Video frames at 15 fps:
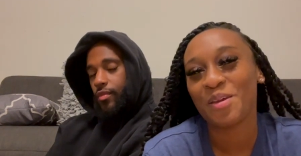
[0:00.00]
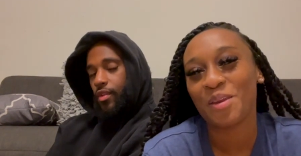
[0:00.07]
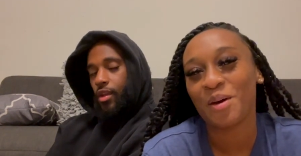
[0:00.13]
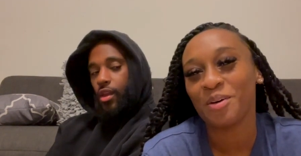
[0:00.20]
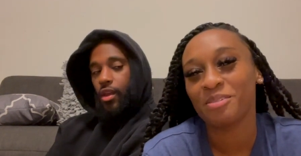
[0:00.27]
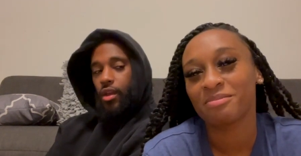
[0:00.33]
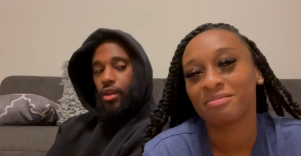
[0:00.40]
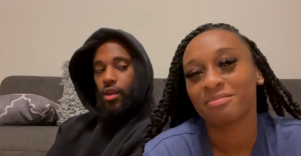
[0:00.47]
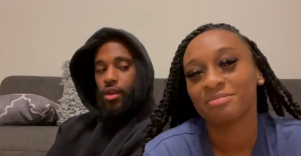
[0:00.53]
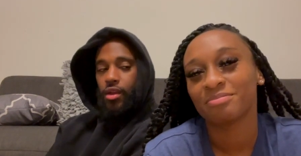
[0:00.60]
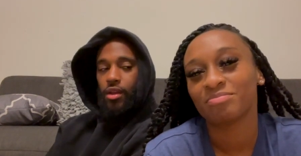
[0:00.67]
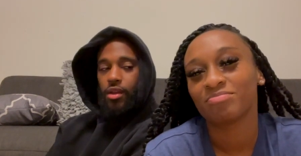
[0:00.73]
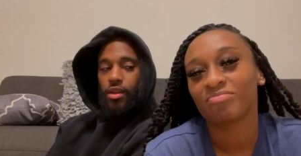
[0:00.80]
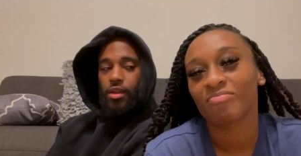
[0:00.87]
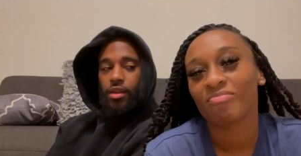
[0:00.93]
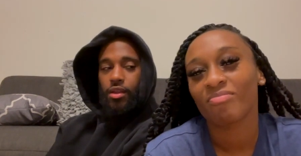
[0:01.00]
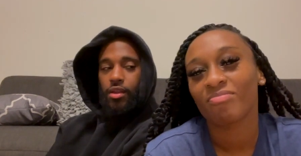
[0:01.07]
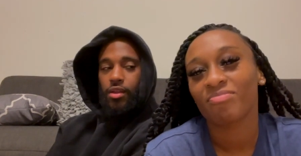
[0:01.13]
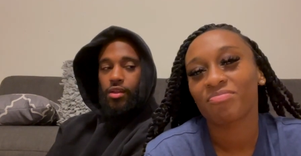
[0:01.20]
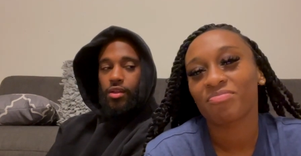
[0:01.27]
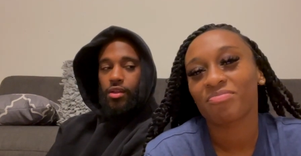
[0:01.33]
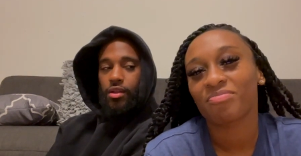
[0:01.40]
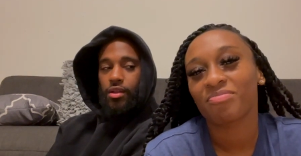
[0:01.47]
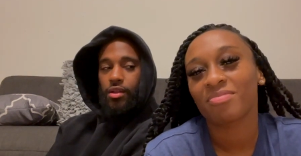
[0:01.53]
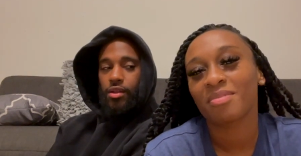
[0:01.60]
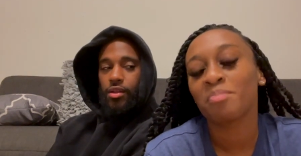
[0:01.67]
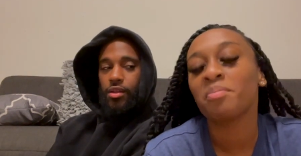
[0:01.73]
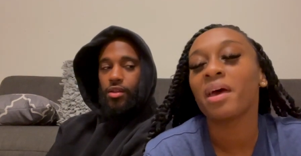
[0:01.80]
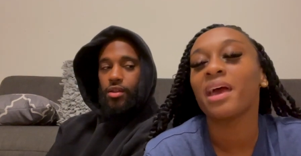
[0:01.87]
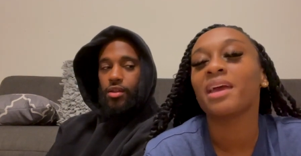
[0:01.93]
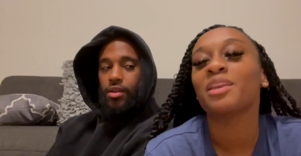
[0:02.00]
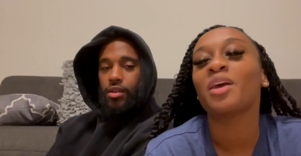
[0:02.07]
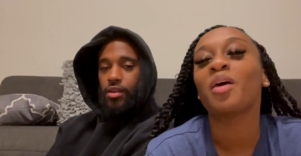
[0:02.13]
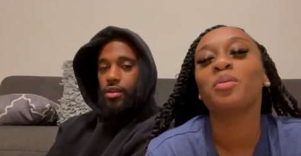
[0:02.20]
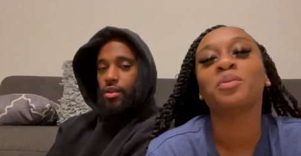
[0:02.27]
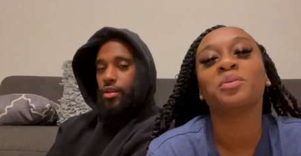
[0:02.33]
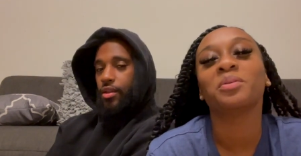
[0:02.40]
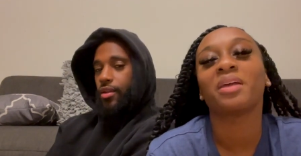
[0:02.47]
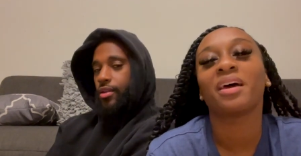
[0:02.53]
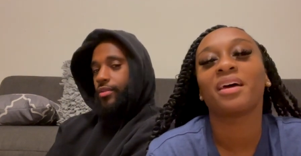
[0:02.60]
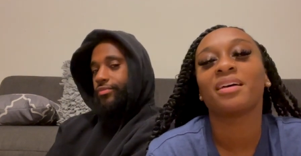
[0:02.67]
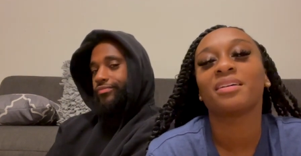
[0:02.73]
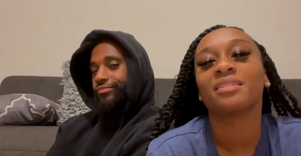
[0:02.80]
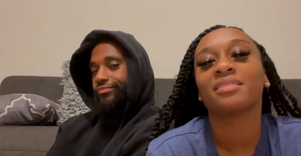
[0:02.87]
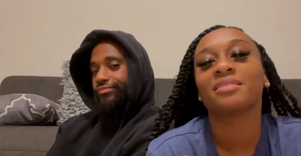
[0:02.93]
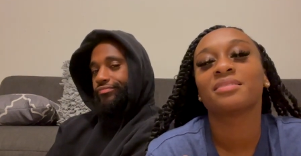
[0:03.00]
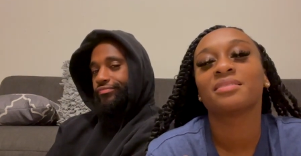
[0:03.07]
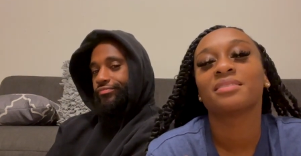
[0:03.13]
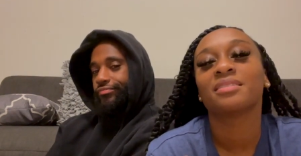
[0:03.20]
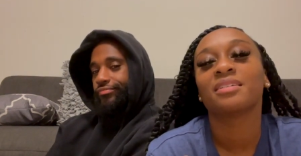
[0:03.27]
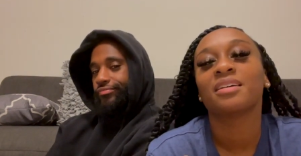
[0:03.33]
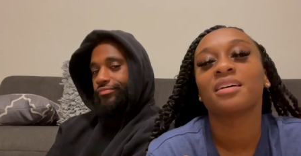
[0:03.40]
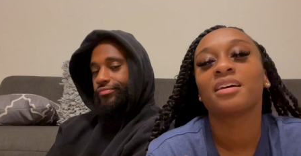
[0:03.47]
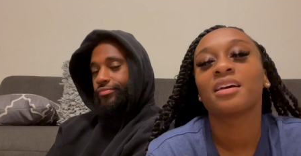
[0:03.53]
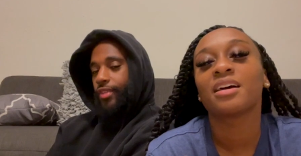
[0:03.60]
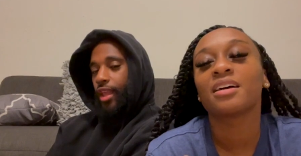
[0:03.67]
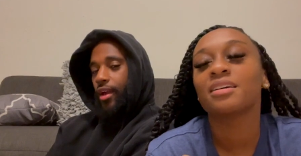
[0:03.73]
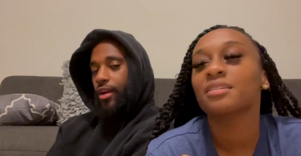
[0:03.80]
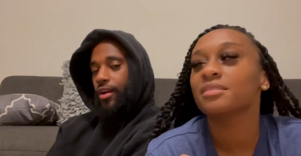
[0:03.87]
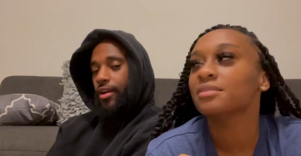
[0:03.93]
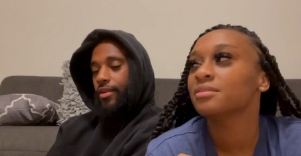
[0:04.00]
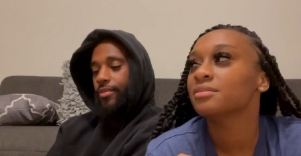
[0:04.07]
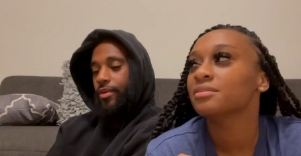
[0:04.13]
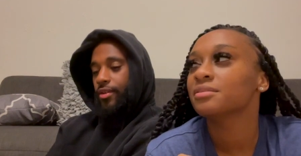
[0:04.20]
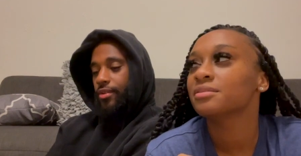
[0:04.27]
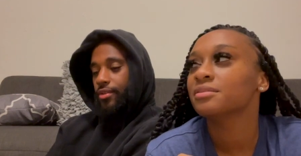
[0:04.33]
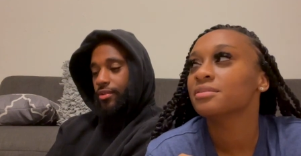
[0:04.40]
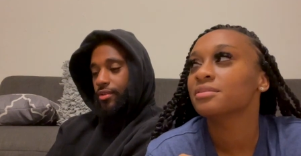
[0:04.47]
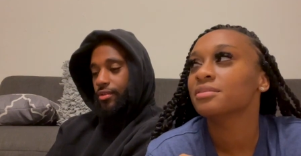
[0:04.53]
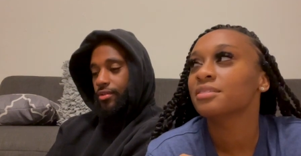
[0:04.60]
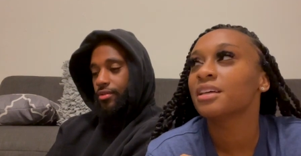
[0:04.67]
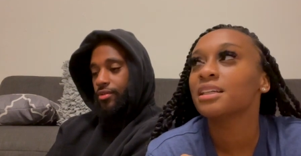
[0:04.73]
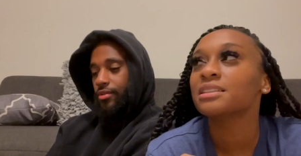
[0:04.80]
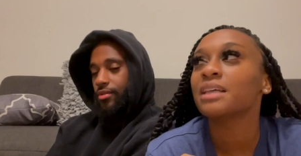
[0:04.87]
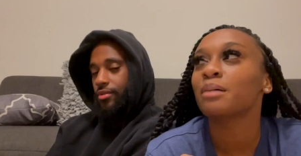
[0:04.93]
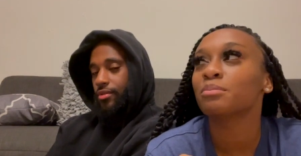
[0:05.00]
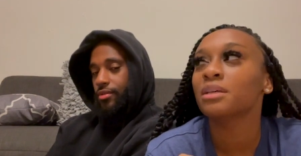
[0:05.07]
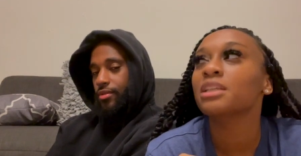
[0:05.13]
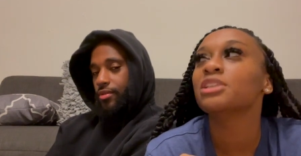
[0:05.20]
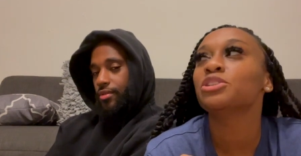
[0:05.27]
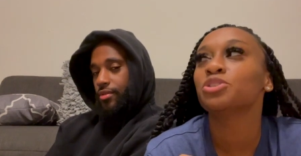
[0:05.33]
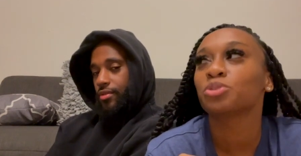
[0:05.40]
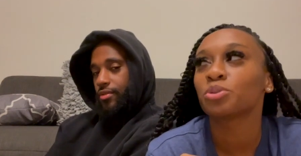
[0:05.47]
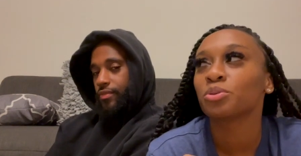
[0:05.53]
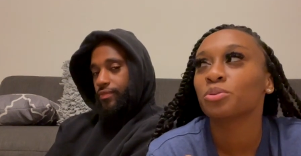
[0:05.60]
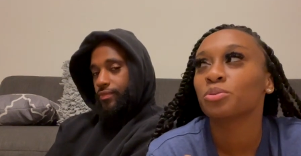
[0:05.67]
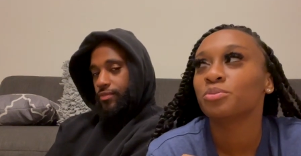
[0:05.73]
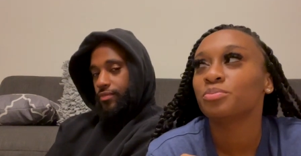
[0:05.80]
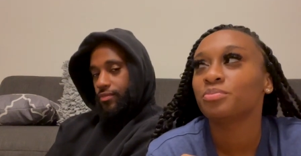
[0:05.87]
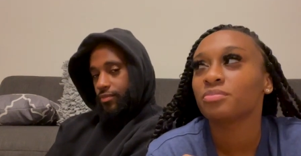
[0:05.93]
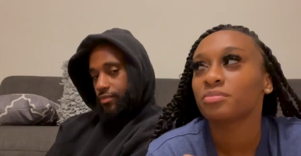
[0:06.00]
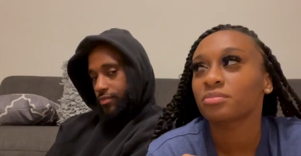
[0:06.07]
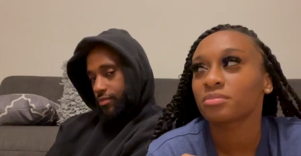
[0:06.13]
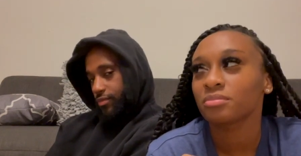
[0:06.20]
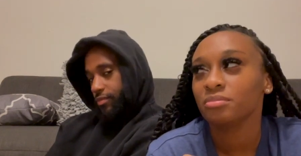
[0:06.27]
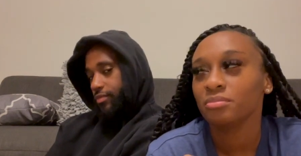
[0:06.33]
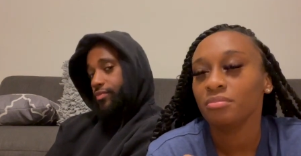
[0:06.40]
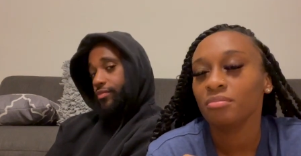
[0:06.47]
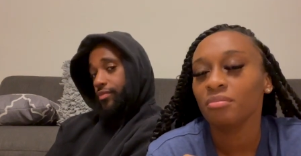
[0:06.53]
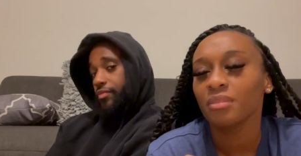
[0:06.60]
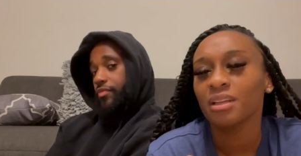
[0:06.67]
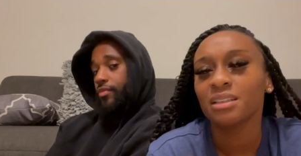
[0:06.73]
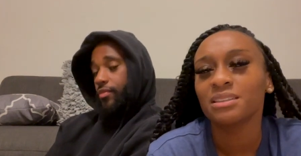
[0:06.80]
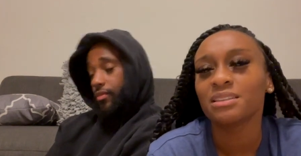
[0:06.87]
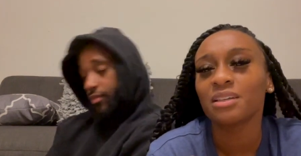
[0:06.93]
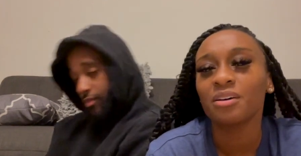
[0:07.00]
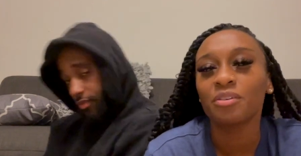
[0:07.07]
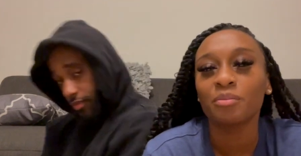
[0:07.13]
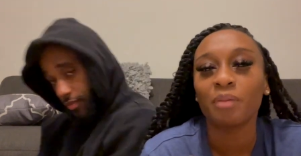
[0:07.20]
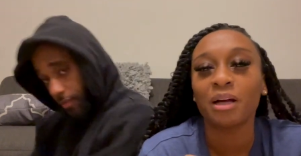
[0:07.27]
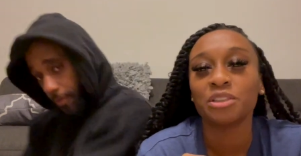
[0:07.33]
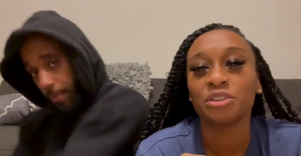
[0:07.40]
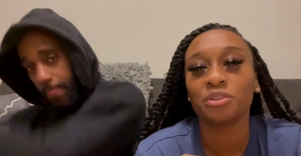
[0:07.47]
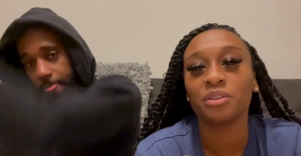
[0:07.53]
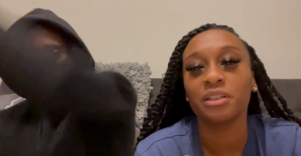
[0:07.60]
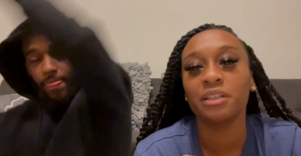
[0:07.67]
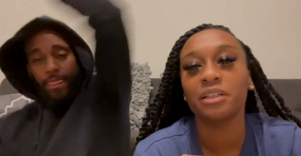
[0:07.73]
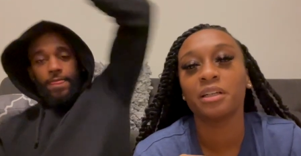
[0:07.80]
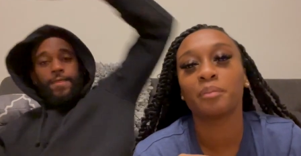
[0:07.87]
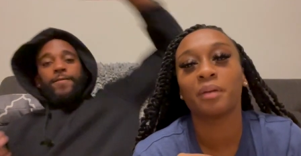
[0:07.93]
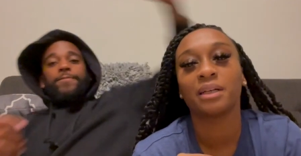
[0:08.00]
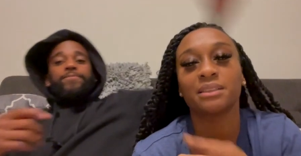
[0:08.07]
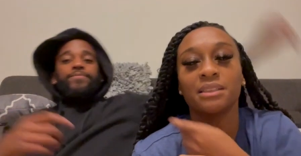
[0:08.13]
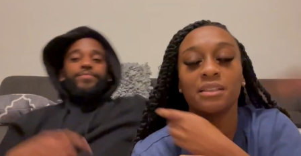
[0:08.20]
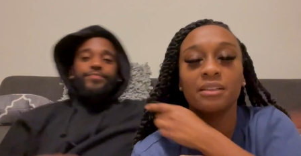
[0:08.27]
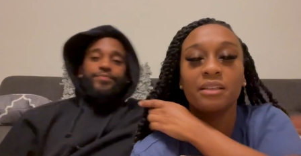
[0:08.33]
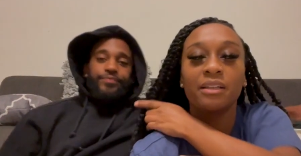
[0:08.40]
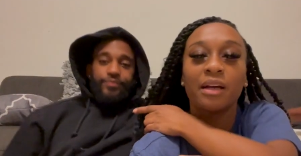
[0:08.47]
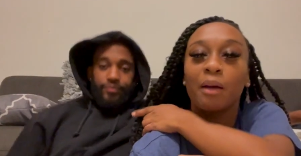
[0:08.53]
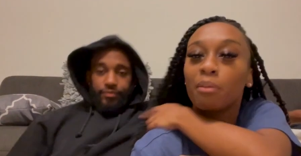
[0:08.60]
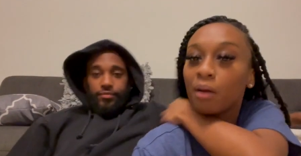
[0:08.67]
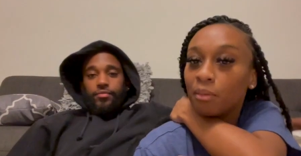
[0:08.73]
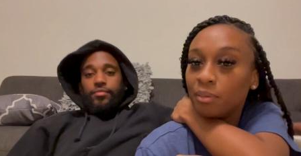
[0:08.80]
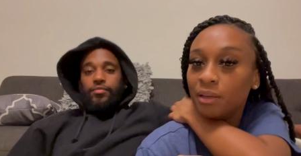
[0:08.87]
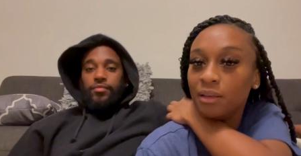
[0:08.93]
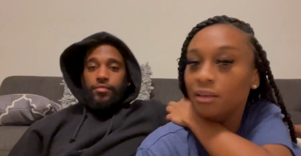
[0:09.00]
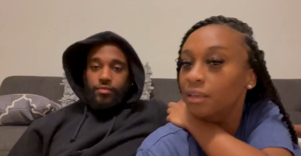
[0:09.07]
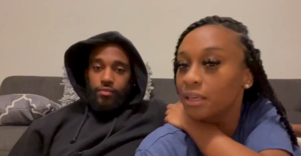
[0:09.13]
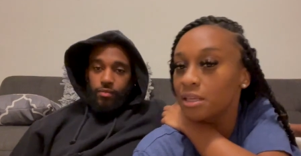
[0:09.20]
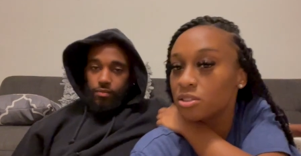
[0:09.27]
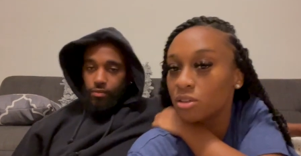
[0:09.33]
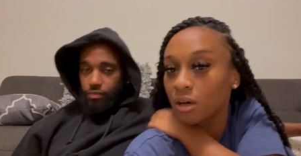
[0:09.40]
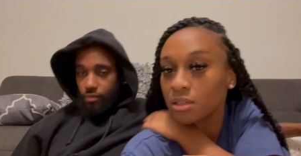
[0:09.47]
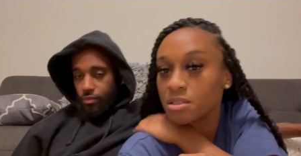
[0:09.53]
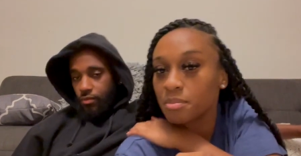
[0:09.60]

Speaker 1: you know? They don't do that.
Speaker 2: Alright
Speaker 1: Cause I'm it's true. So my junior year, my senior year, I probably didn't talk